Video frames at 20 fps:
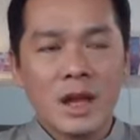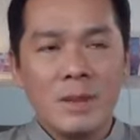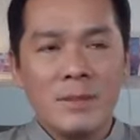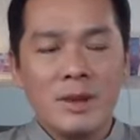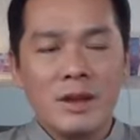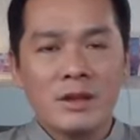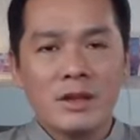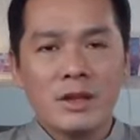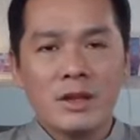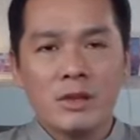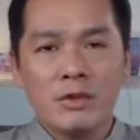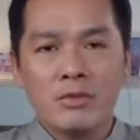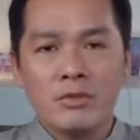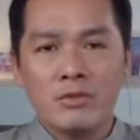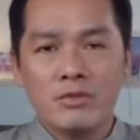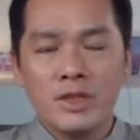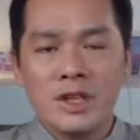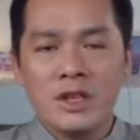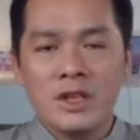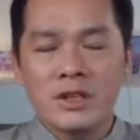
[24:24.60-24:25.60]
about, you know,
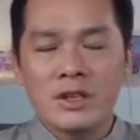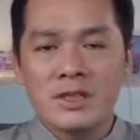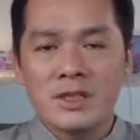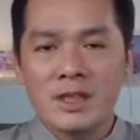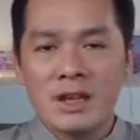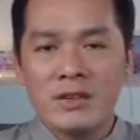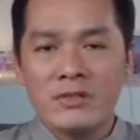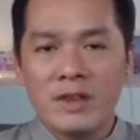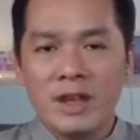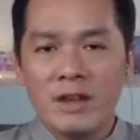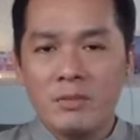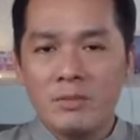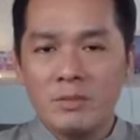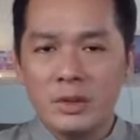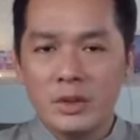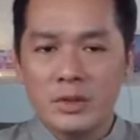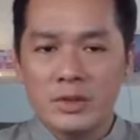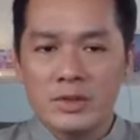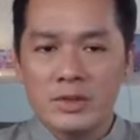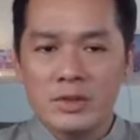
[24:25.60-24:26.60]
read on self-help
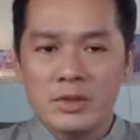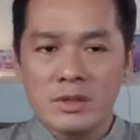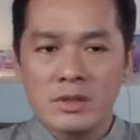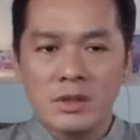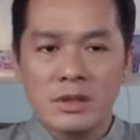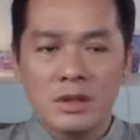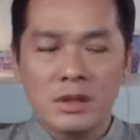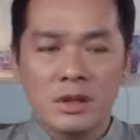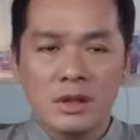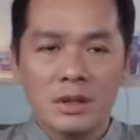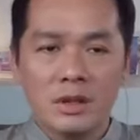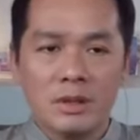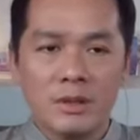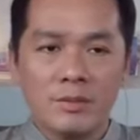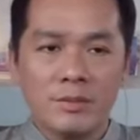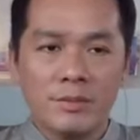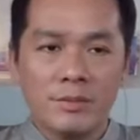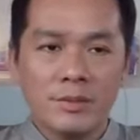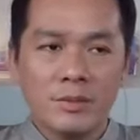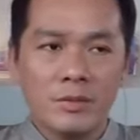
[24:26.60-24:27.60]
books.
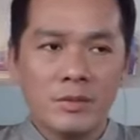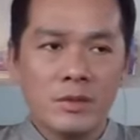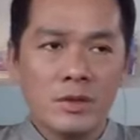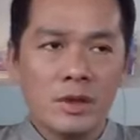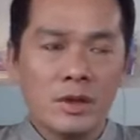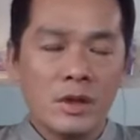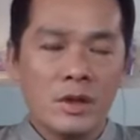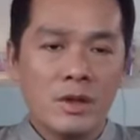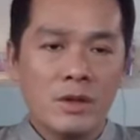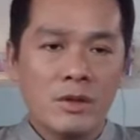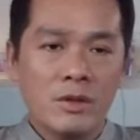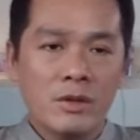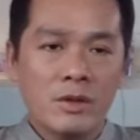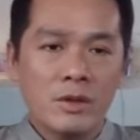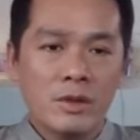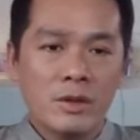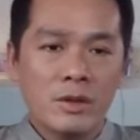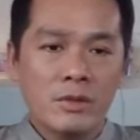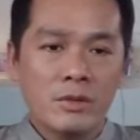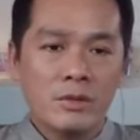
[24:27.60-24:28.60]
Well,
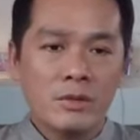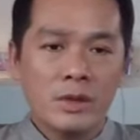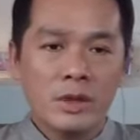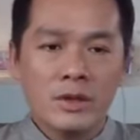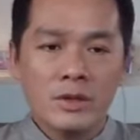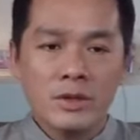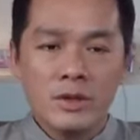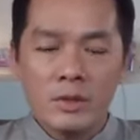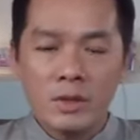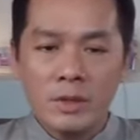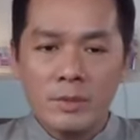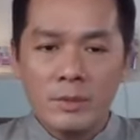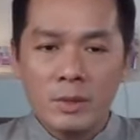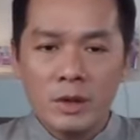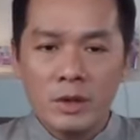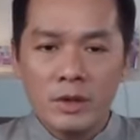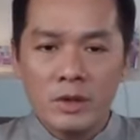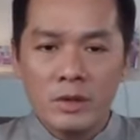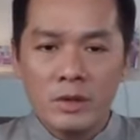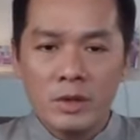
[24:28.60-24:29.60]
you are
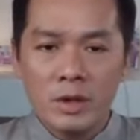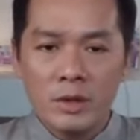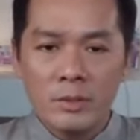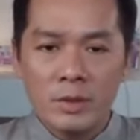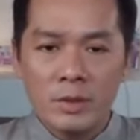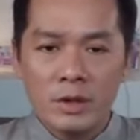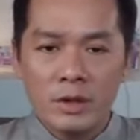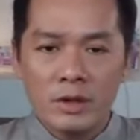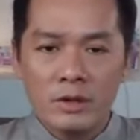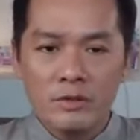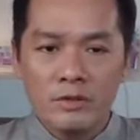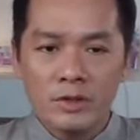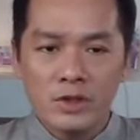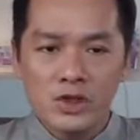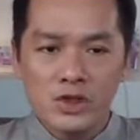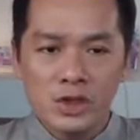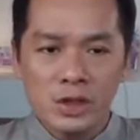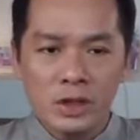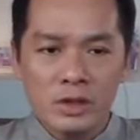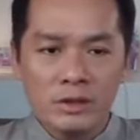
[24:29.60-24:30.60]
part of
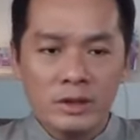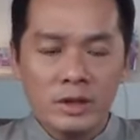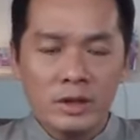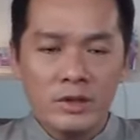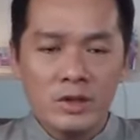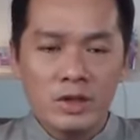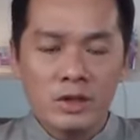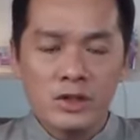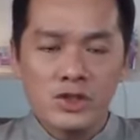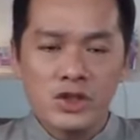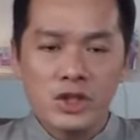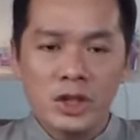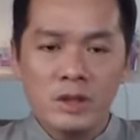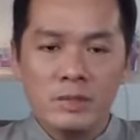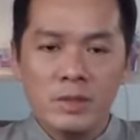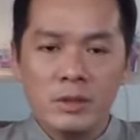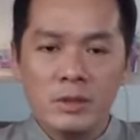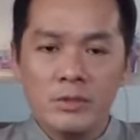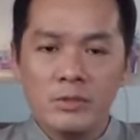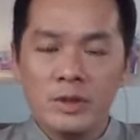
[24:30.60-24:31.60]
Kechara, you're a
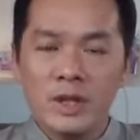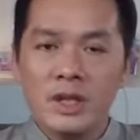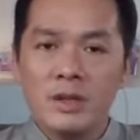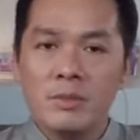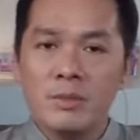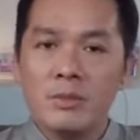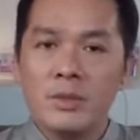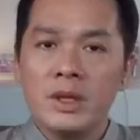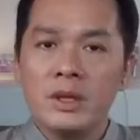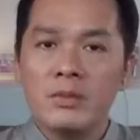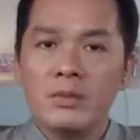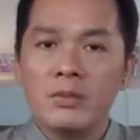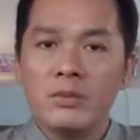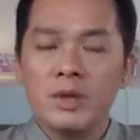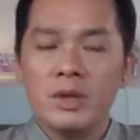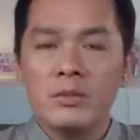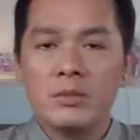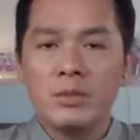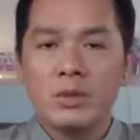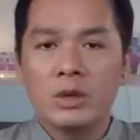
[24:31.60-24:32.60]
Kechara member.
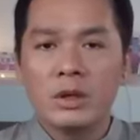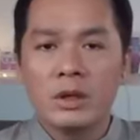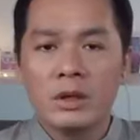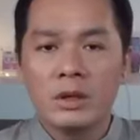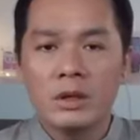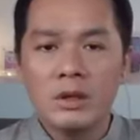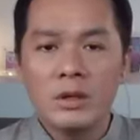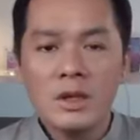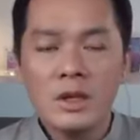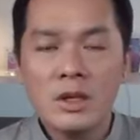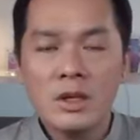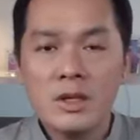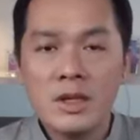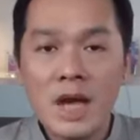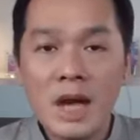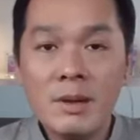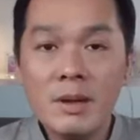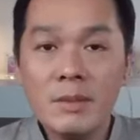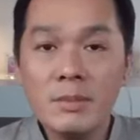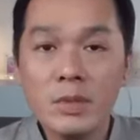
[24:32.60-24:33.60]
Read more
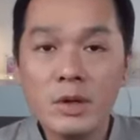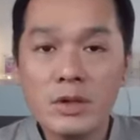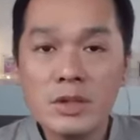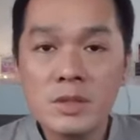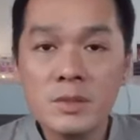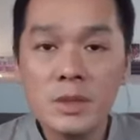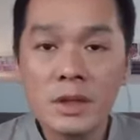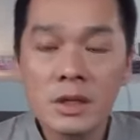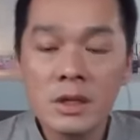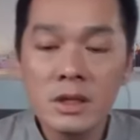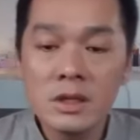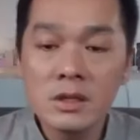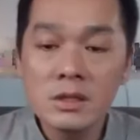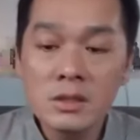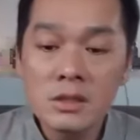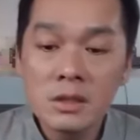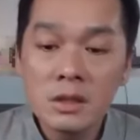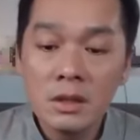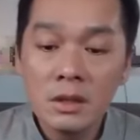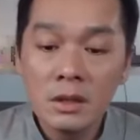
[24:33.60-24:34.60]
Dharma books,
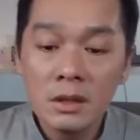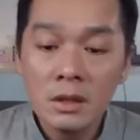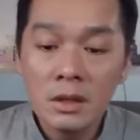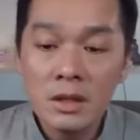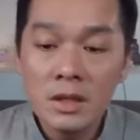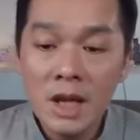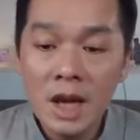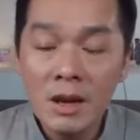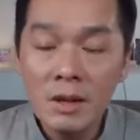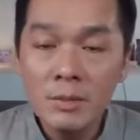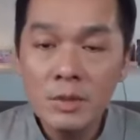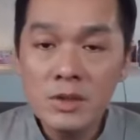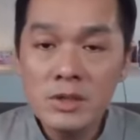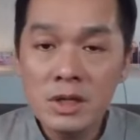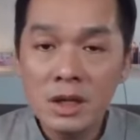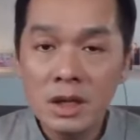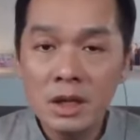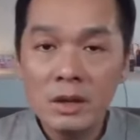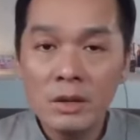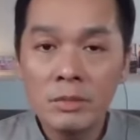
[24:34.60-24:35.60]
because Dharma
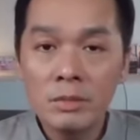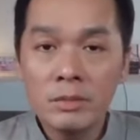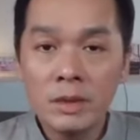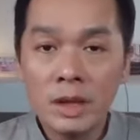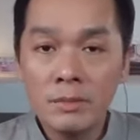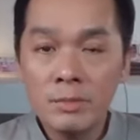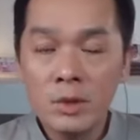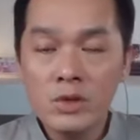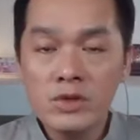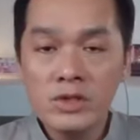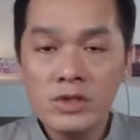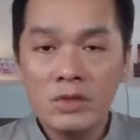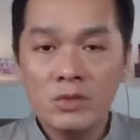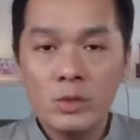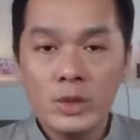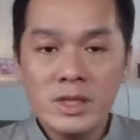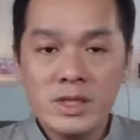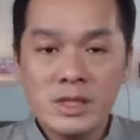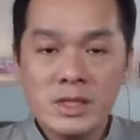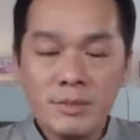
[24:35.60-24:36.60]
books are books
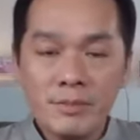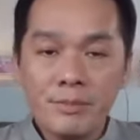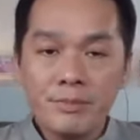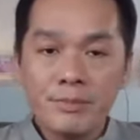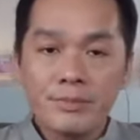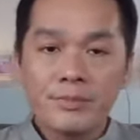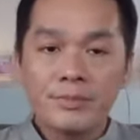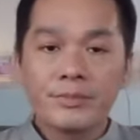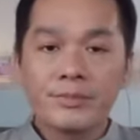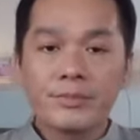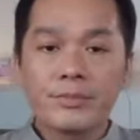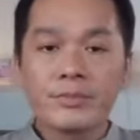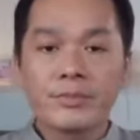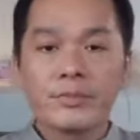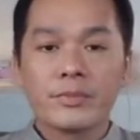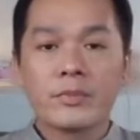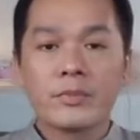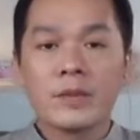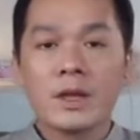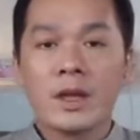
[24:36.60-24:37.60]
of wisdom.
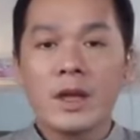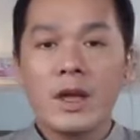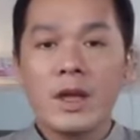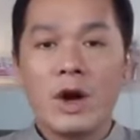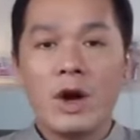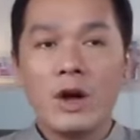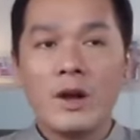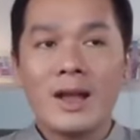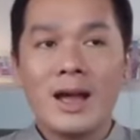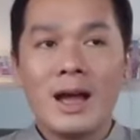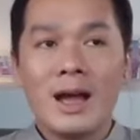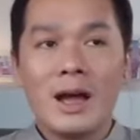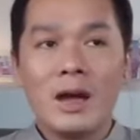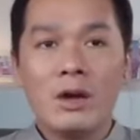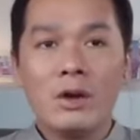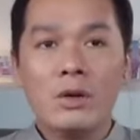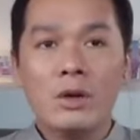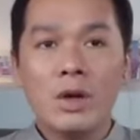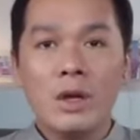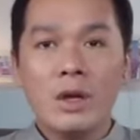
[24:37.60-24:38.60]
Okay, on
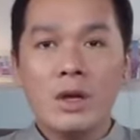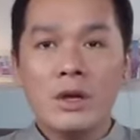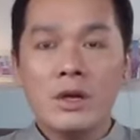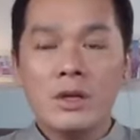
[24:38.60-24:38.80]
how